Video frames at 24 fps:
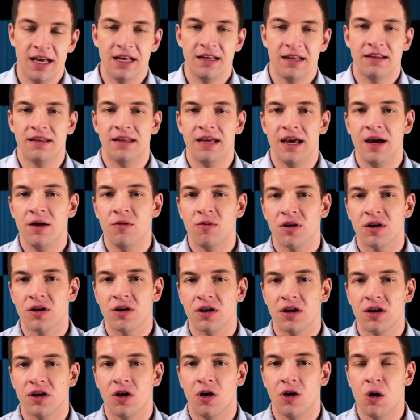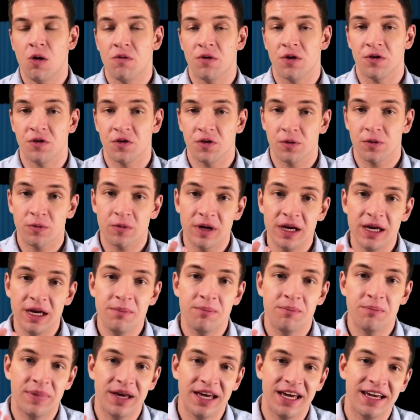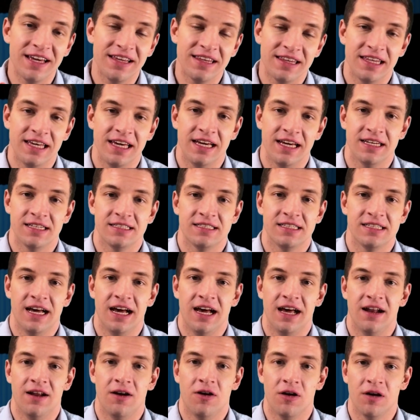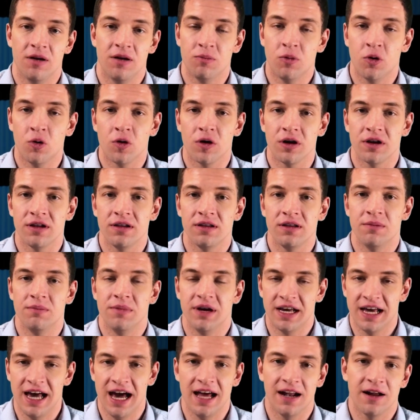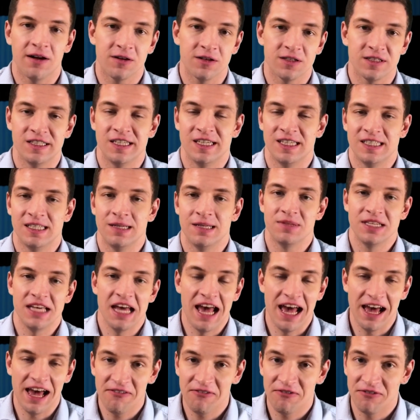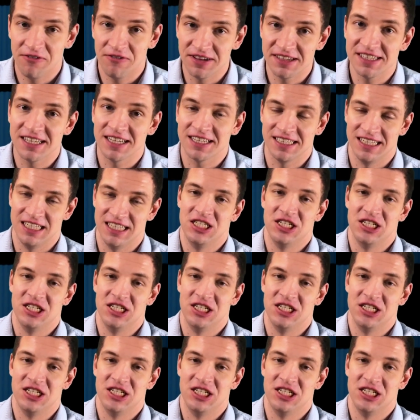Today we're going to go over 3 big things that are important to mechanical systems and physics in